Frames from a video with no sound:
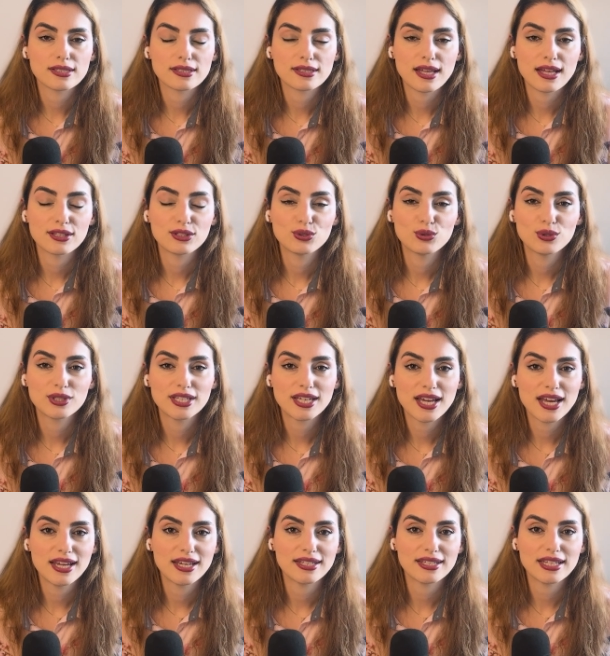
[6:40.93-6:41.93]
that you
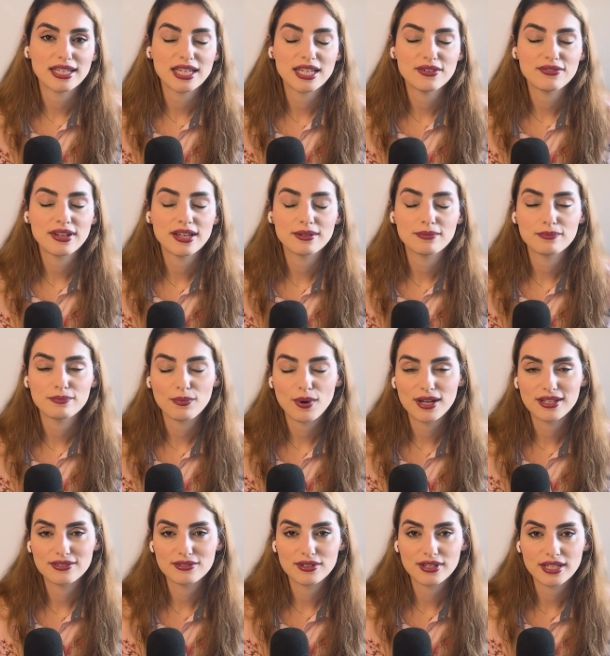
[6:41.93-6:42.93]
gain even by
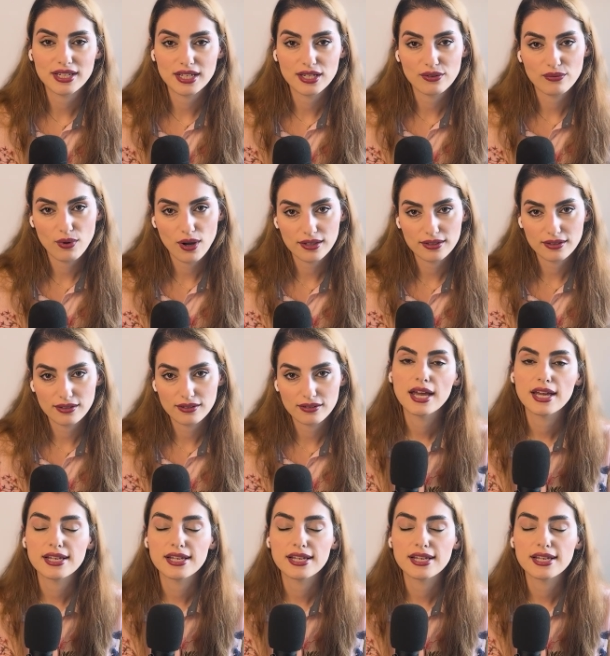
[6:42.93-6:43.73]
drinking water.